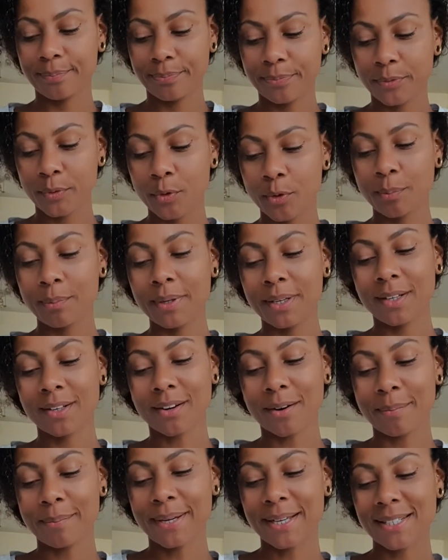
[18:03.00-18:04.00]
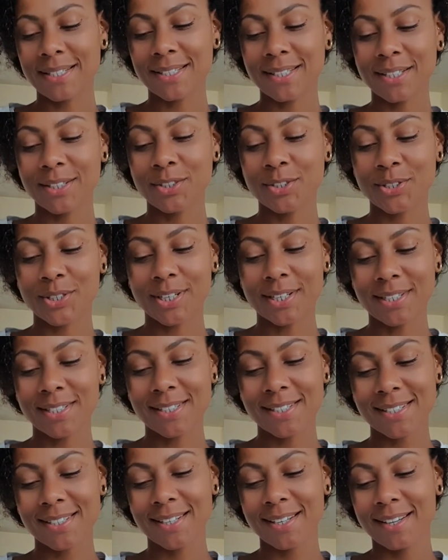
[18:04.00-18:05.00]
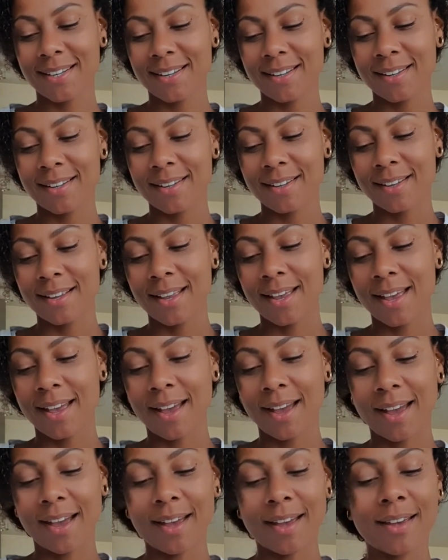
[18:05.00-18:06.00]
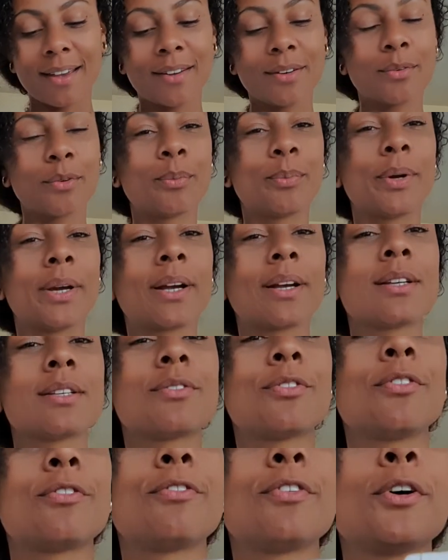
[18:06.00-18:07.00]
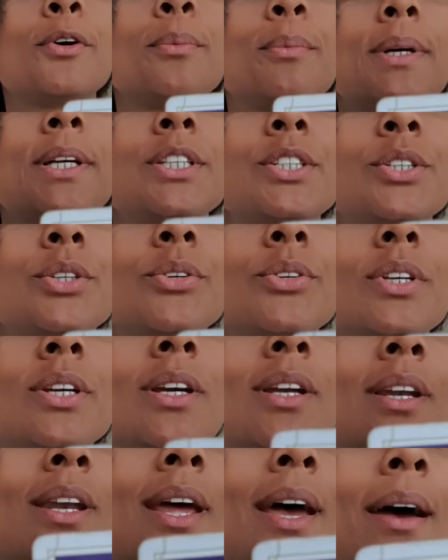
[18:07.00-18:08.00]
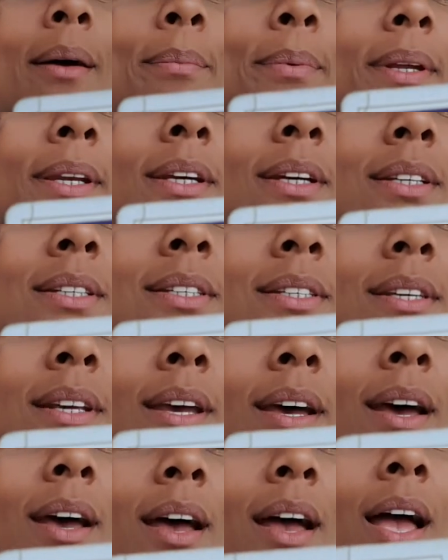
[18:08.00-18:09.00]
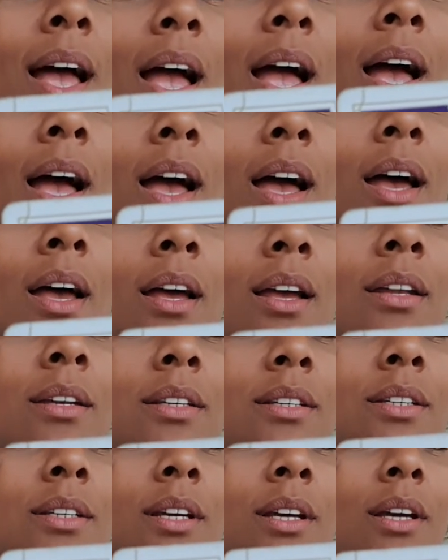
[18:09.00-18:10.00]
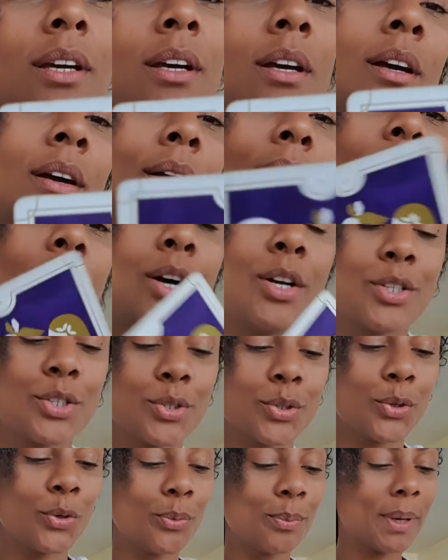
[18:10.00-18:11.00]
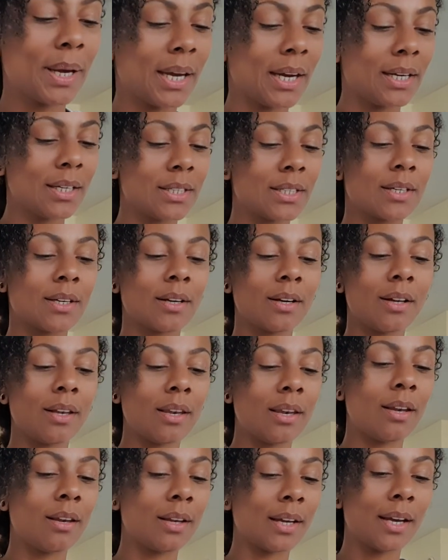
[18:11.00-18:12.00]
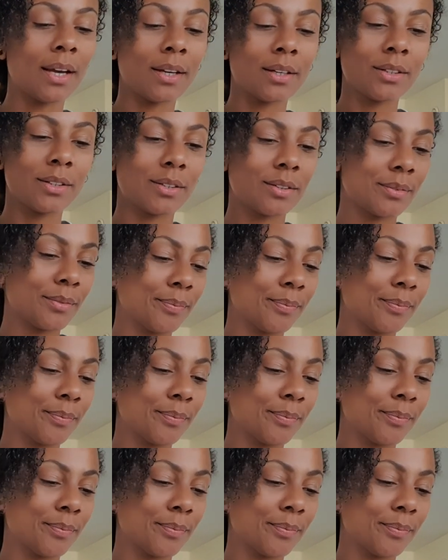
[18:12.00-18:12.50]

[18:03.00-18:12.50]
will be in our best interest and will bring us fulfillment, union, happiness, and a soulmate and